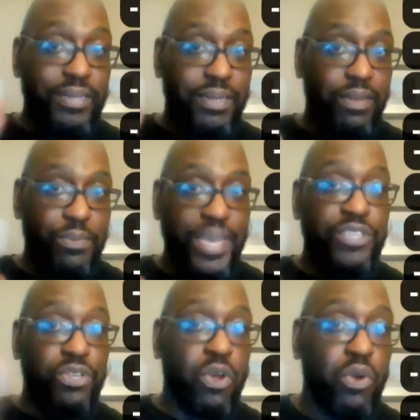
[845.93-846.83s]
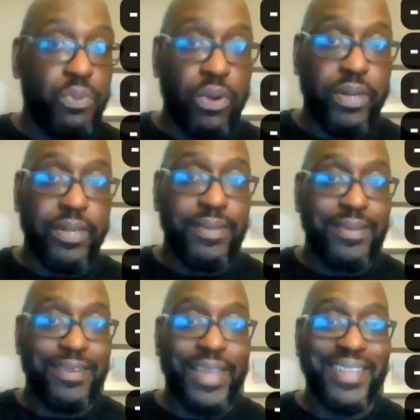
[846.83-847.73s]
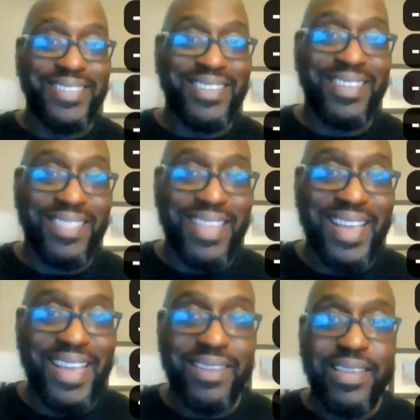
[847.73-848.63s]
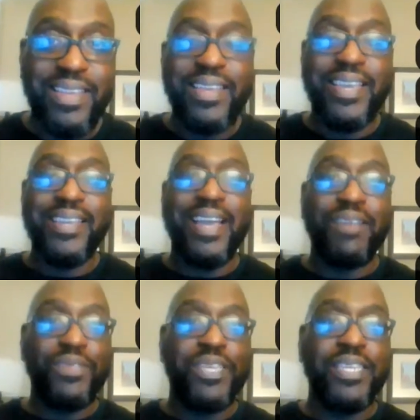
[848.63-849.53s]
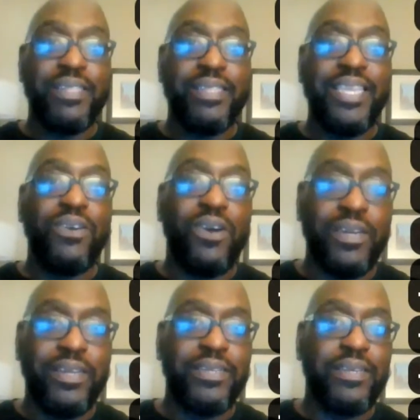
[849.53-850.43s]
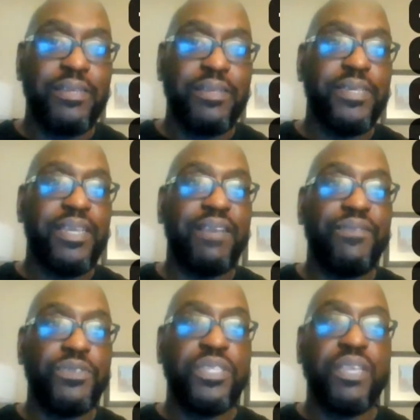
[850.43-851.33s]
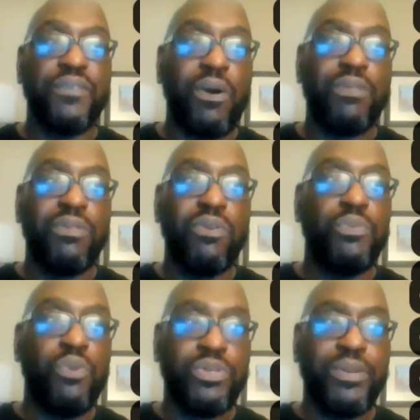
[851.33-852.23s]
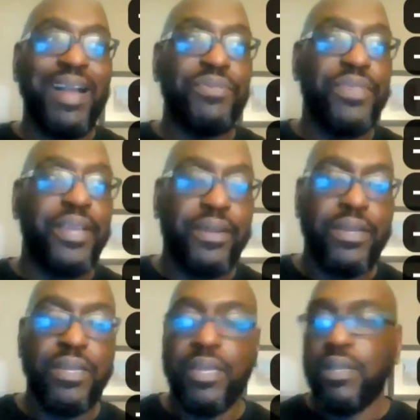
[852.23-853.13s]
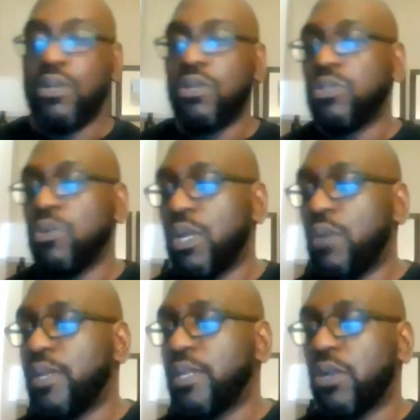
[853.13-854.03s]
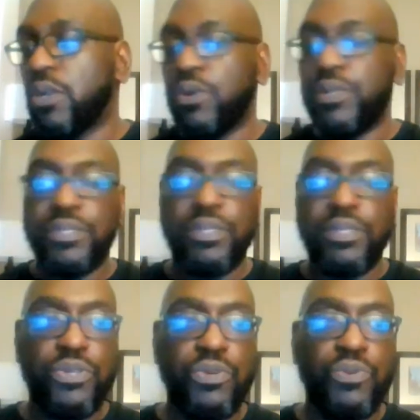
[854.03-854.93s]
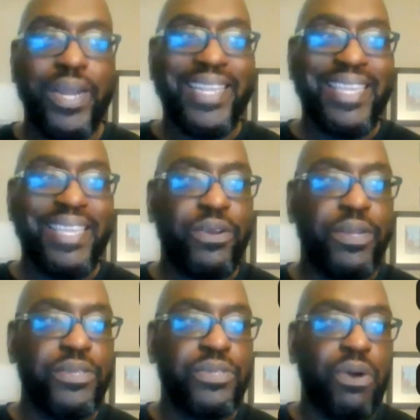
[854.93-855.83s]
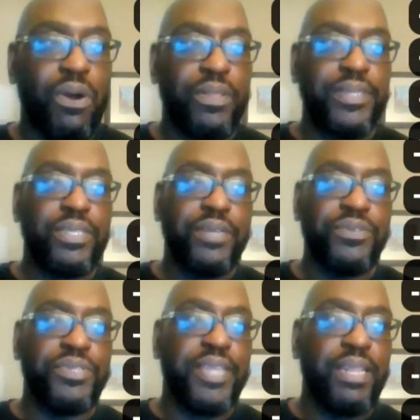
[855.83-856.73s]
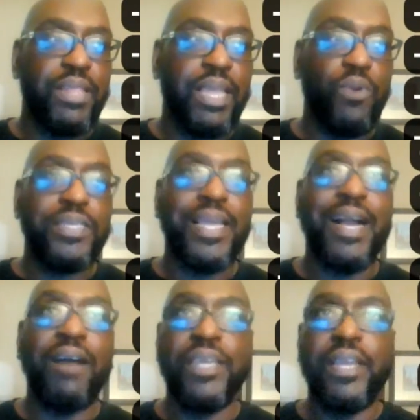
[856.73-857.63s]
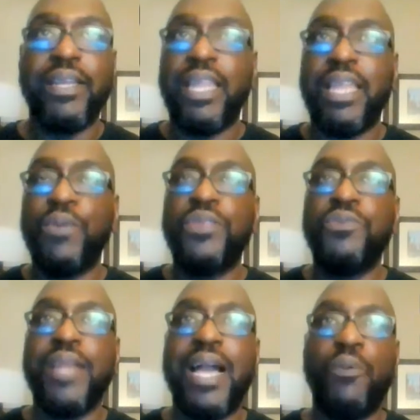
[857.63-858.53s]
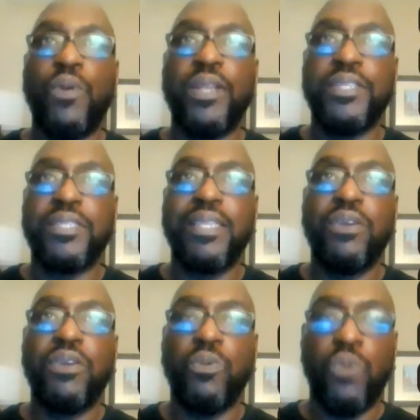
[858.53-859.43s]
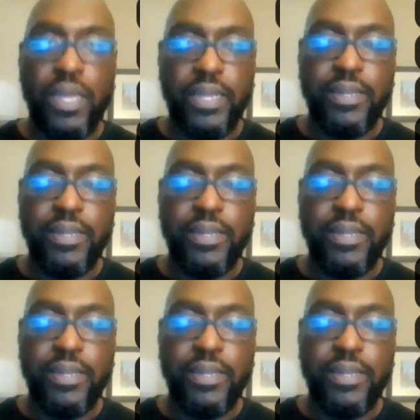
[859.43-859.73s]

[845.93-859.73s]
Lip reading: major load board, right, and stick to that, and not really lean on the diversity of all the load boards that are out there. So what I want to encourage us to do right here in this call is to understand like what's out there, and that we do not want to just lean on one,